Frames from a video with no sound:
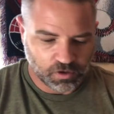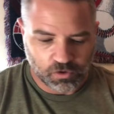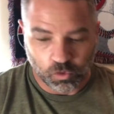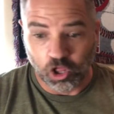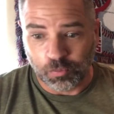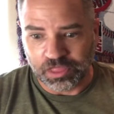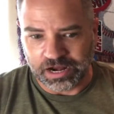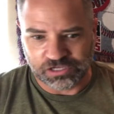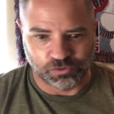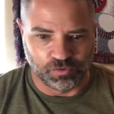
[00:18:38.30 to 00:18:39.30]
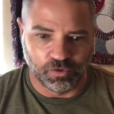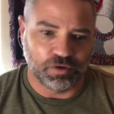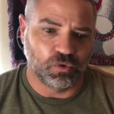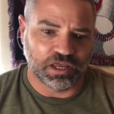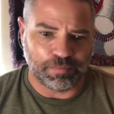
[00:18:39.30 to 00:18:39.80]
We'll open the next one. We'll,
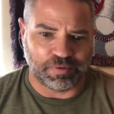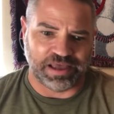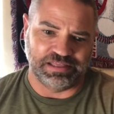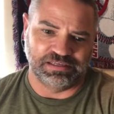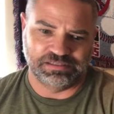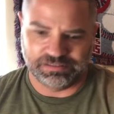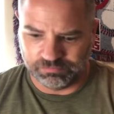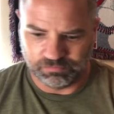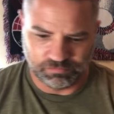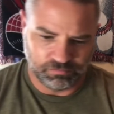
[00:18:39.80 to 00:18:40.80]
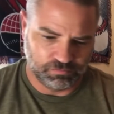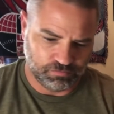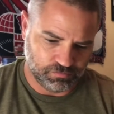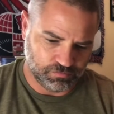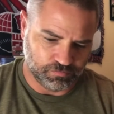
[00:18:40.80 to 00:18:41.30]
we'll get by this.
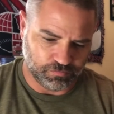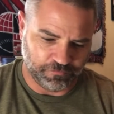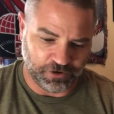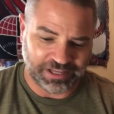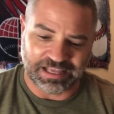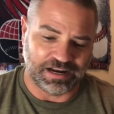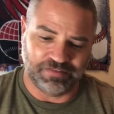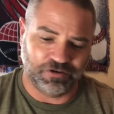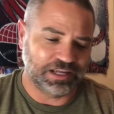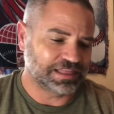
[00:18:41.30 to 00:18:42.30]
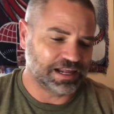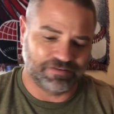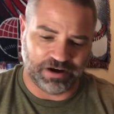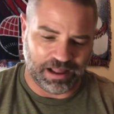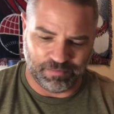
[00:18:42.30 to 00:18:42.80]
Forget that. It, forget that
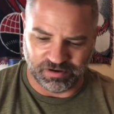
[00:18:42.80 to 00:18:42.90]
ever happened.